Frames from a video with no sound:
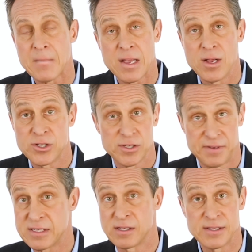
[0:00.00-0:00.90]
just a
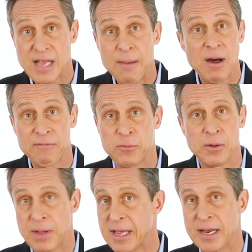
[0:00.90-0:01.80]
physical exam. Often we'll
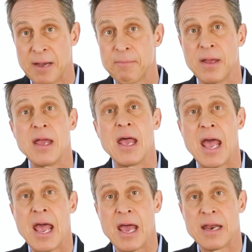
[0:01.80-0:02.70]
pick it up,
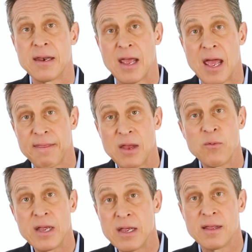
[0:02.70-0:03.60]
and then
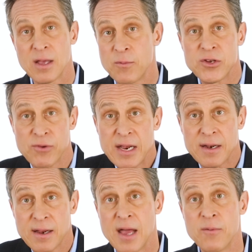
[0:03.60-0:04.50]
we treat
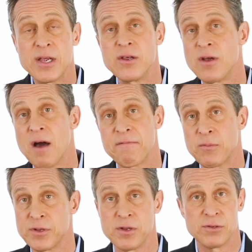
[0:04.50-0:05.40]
it. And we
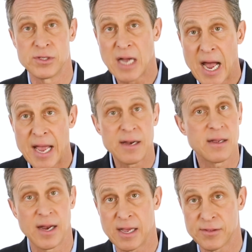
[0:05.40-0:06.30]
often will use diet,
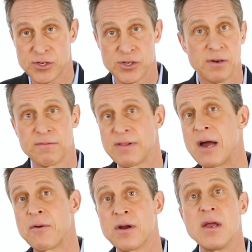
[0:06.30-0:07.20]
cutting out the sugar and
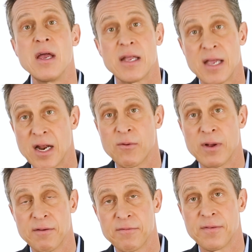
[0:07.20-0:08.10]
flour, getting
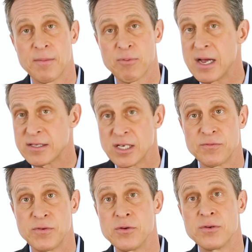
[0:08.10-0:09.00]
rid of
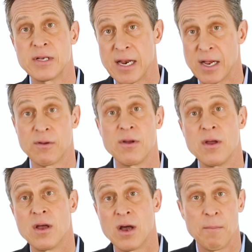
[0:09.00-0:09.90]
processed food, getting
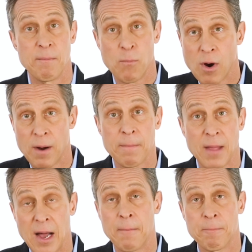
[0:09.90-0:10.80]
more
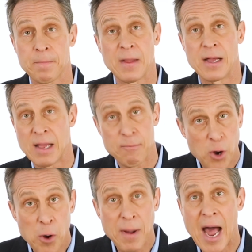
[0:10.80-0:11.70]

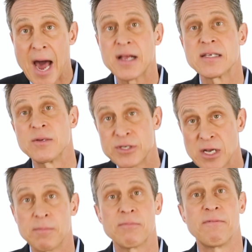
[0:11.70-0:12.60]
probiotics in, which
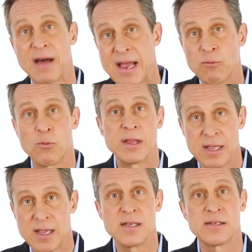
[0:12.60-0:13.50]
help fight with
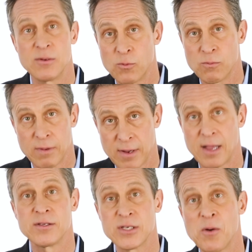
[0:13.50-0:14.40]
the yeast and
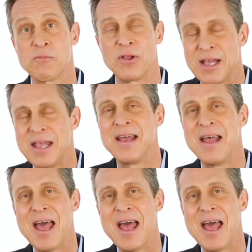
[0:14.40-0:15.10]
kills it, hopefully.